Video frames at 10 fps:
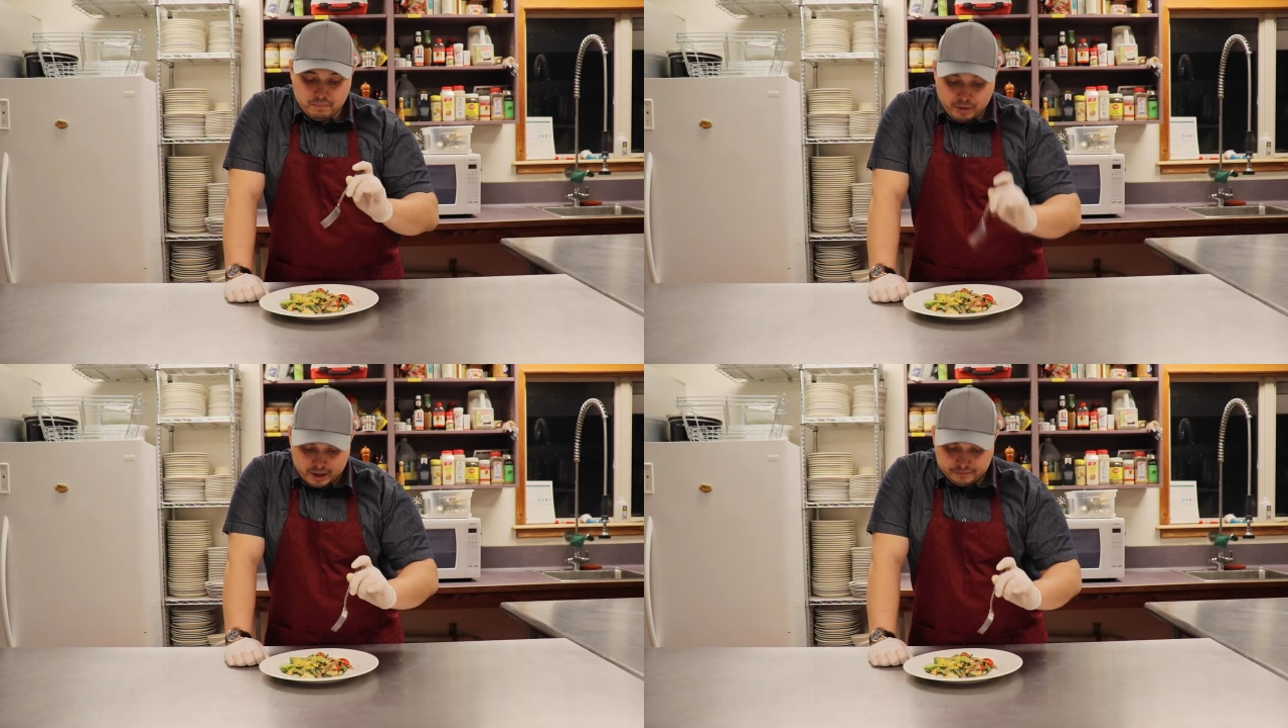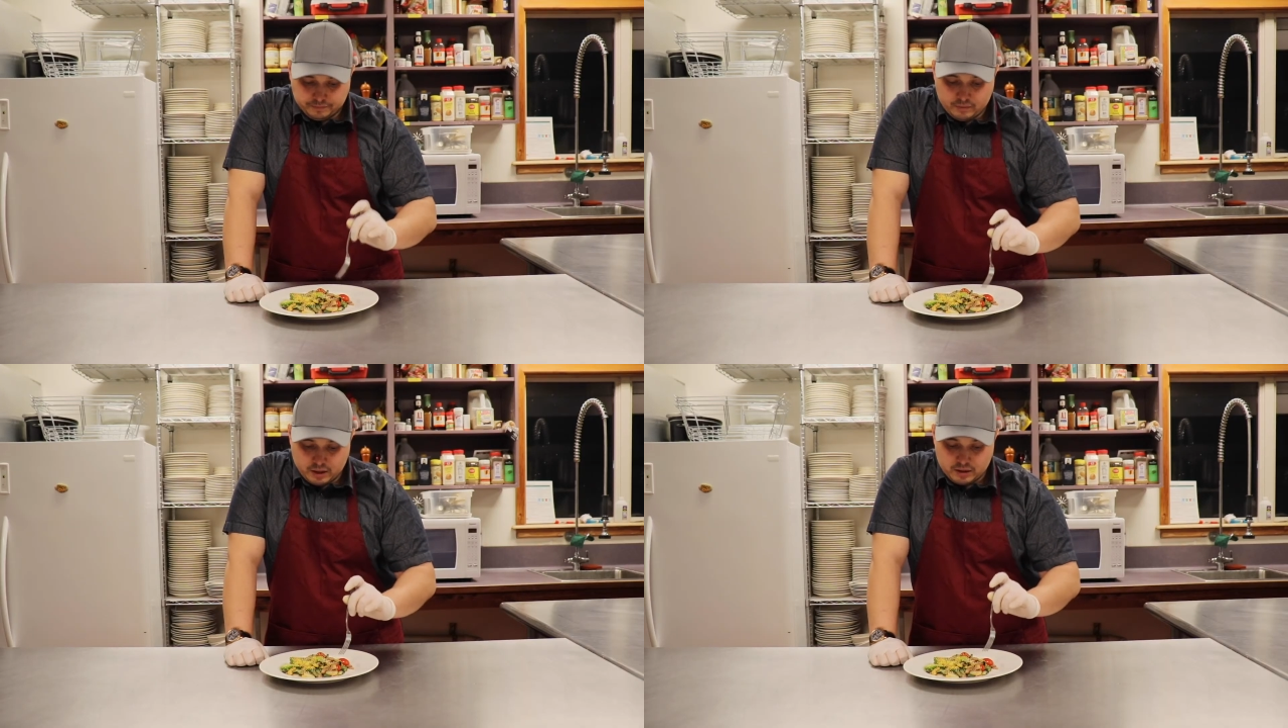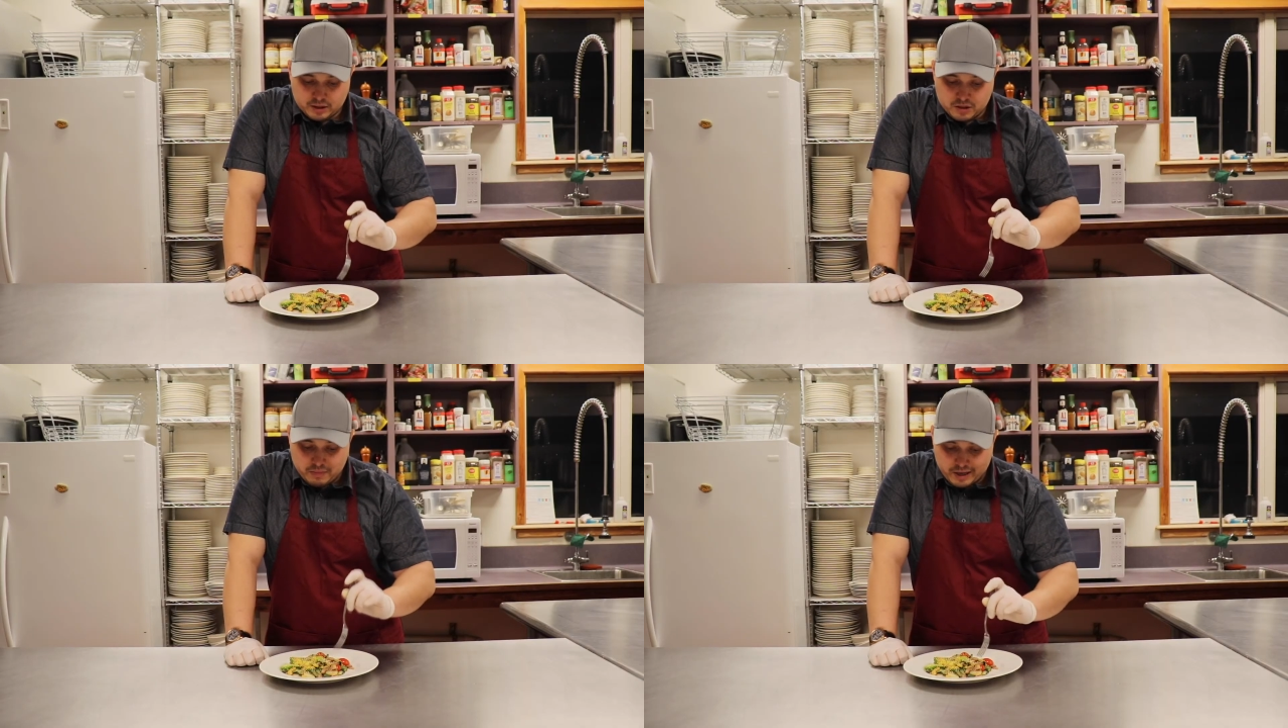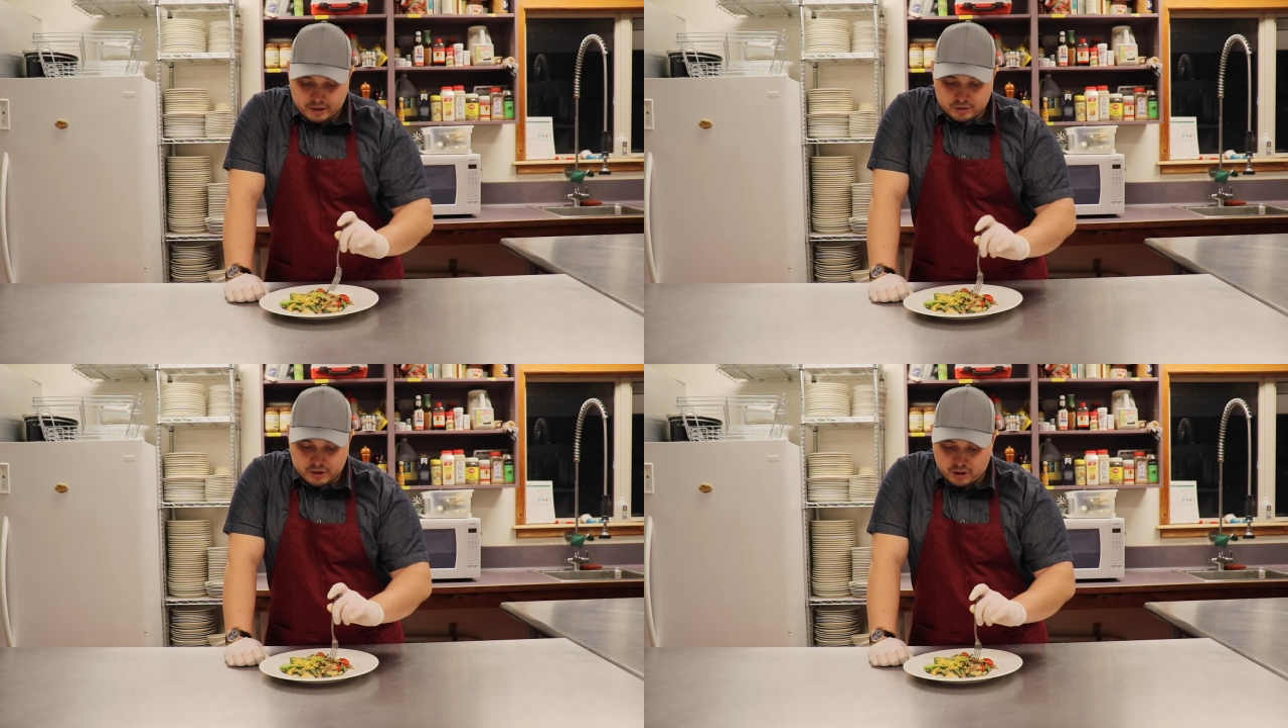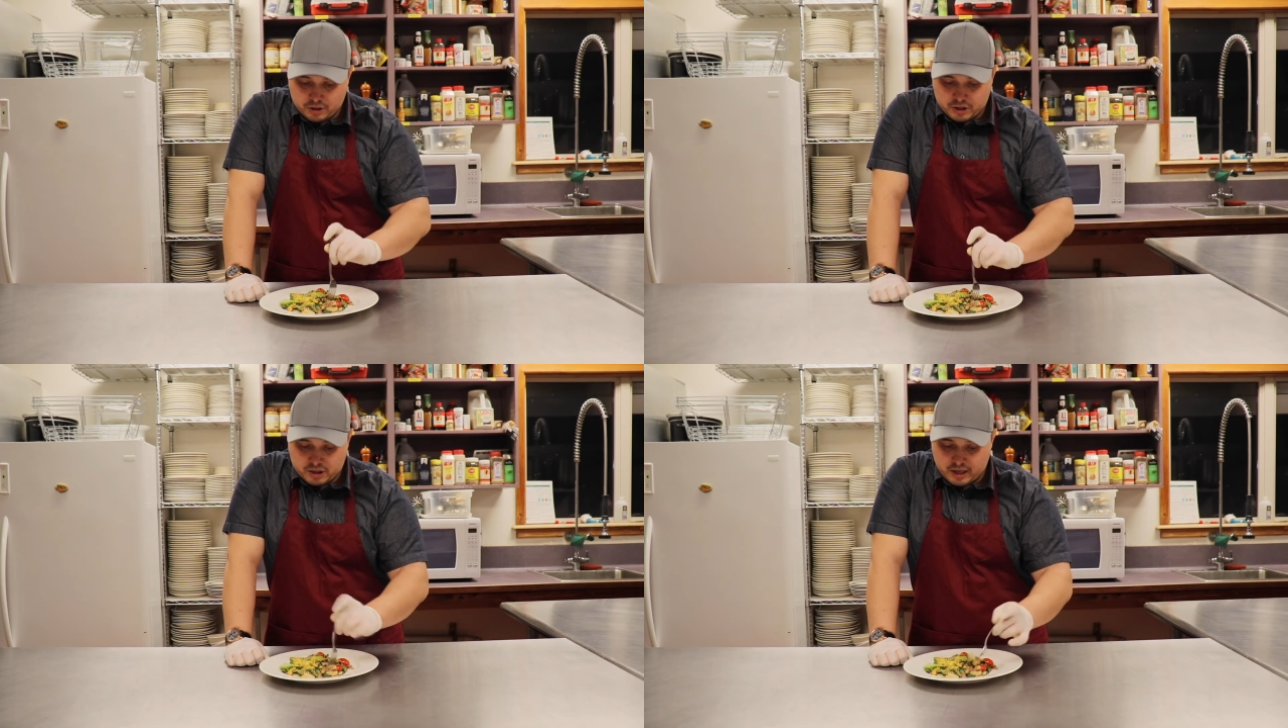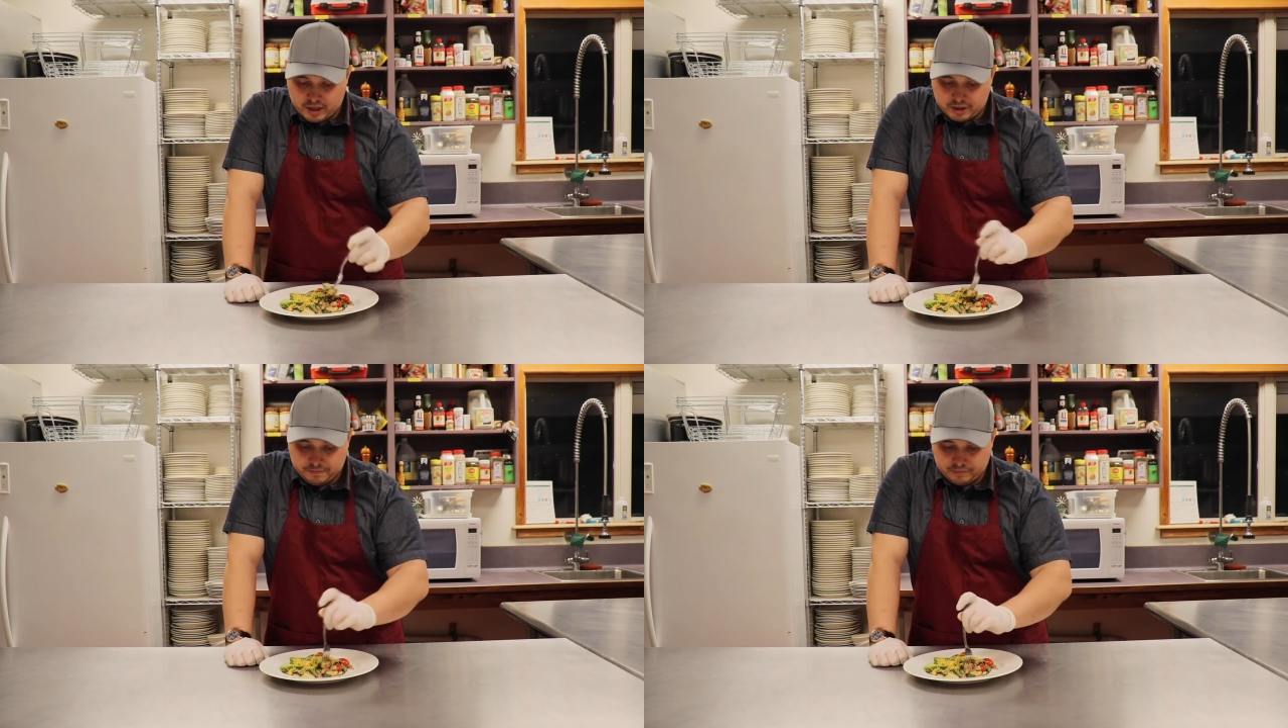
But the tomatoes and all this together,